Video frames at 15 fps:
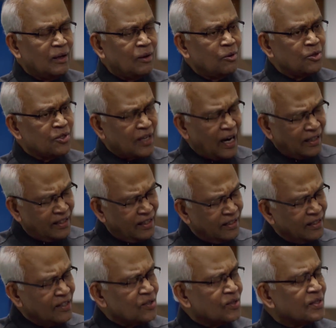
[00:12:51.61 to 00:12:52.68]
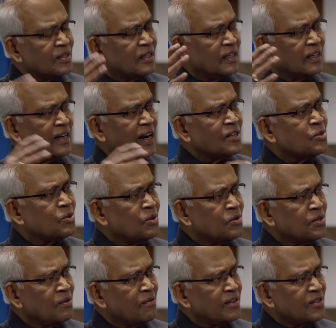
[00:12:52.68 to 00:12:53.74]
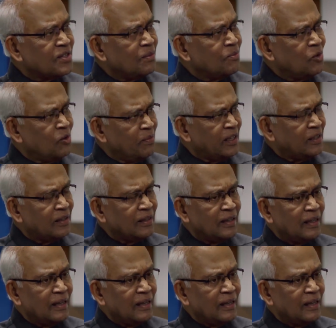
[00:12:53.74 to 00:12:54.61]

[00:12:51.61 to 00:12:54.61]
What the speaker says: who started this grassroots innovation movement